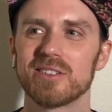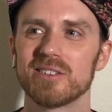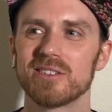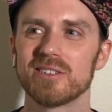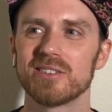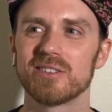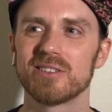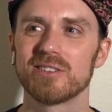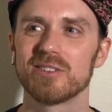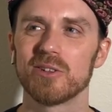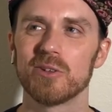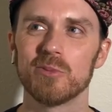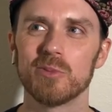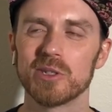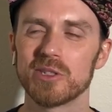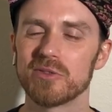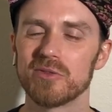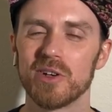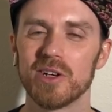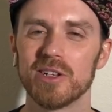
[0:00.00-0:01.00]
so
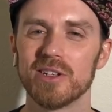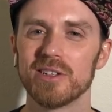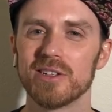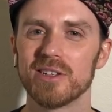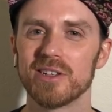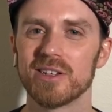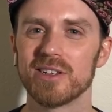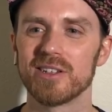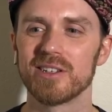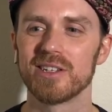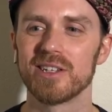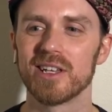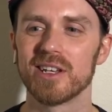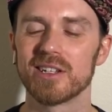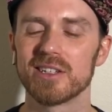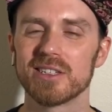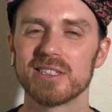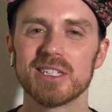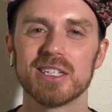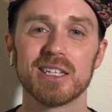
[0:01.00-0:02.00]
much fun
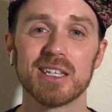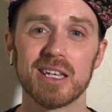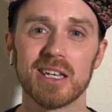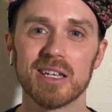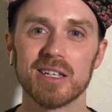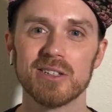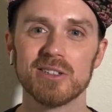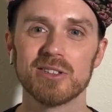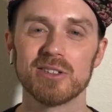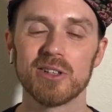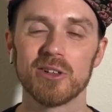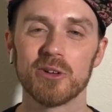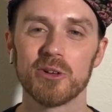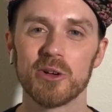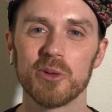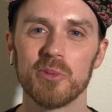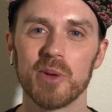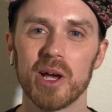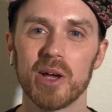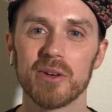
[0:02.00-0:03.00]
getting to see kids learn
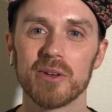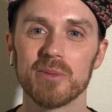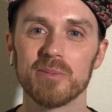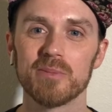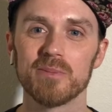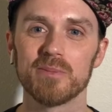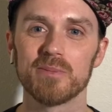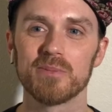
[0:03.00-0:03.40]
about him.